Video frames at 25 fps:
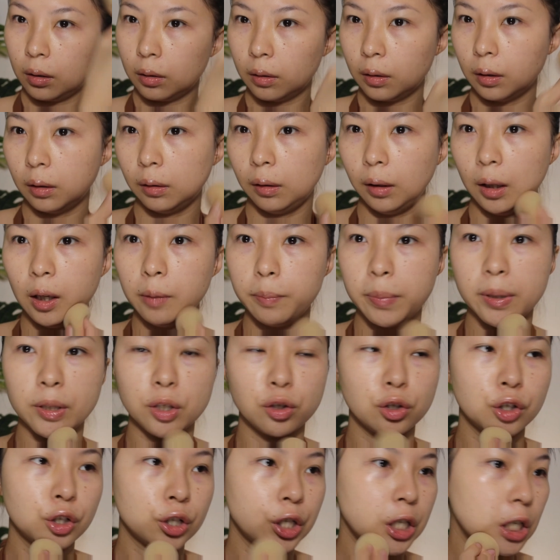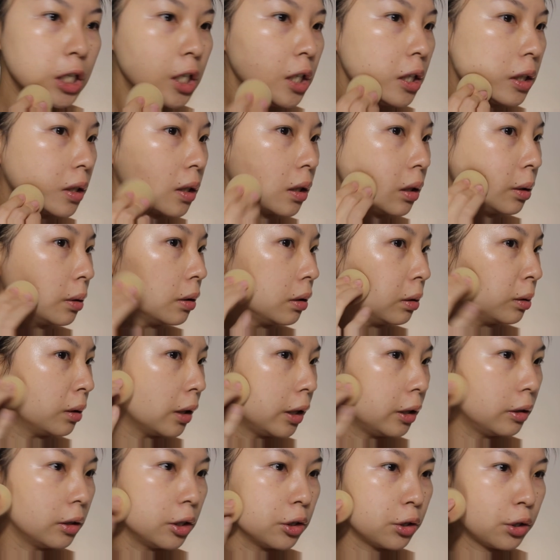lip and cheek
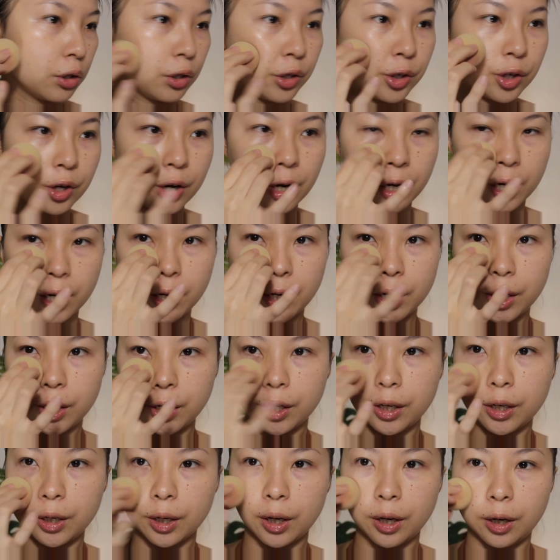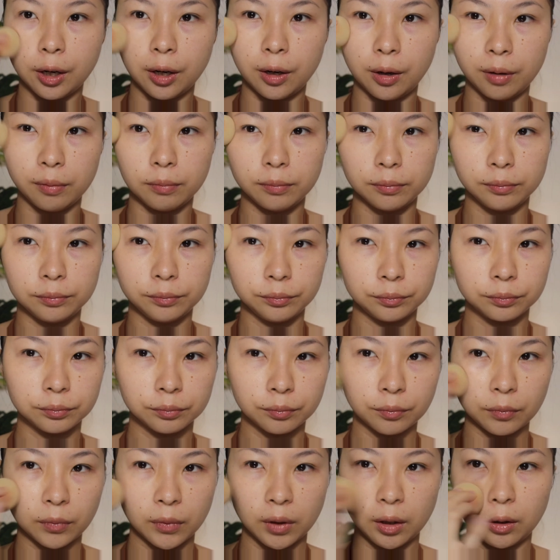in the shade,
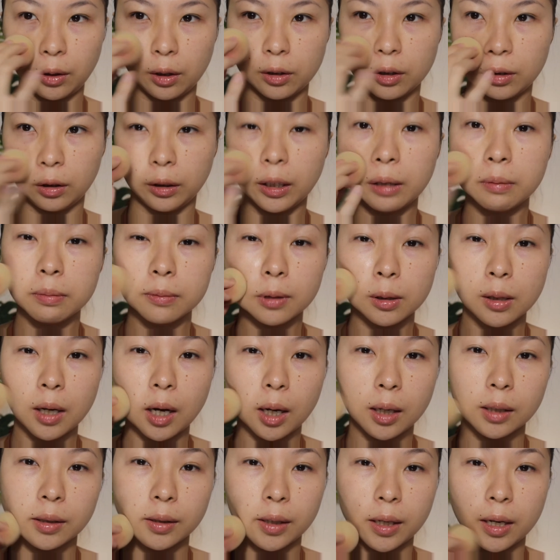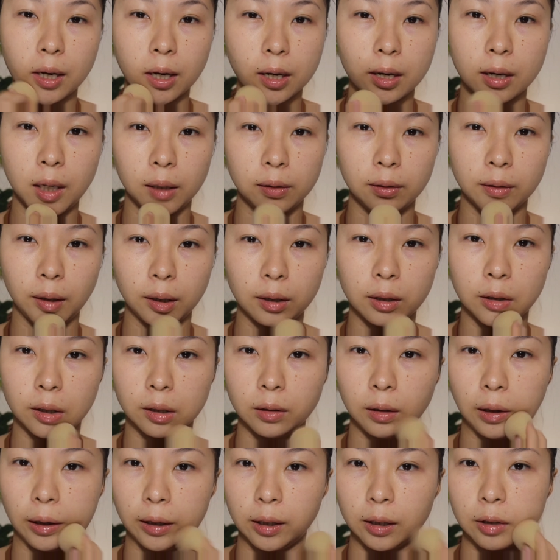their lip gloss and their
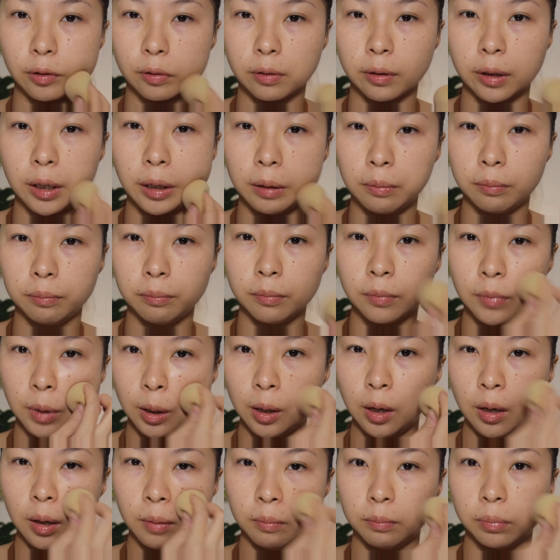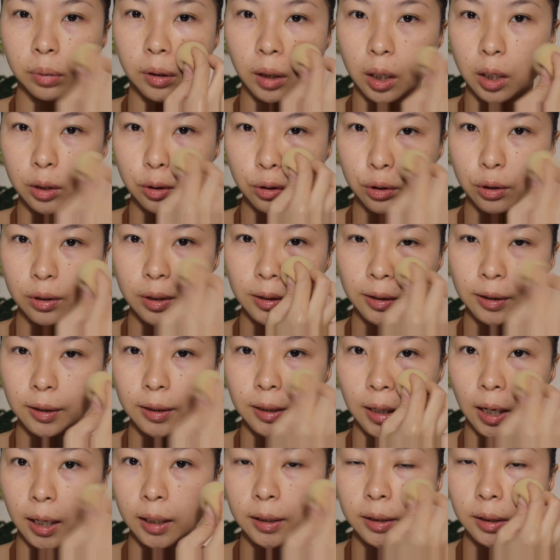like cream blush
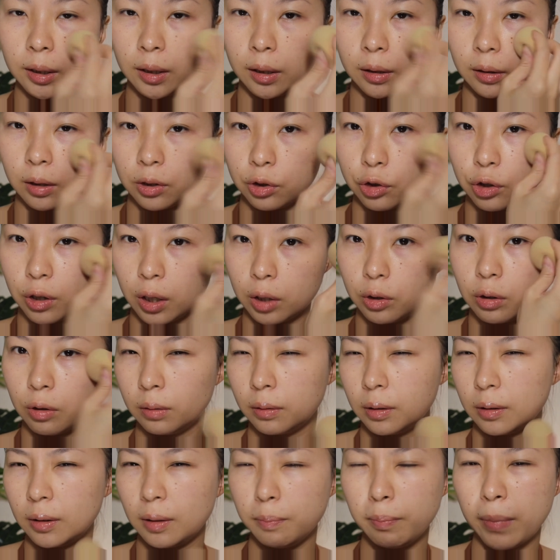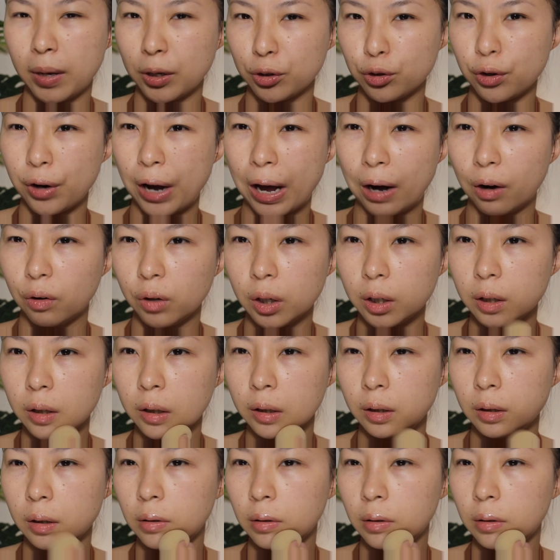set in the shade, is it Magic Hour?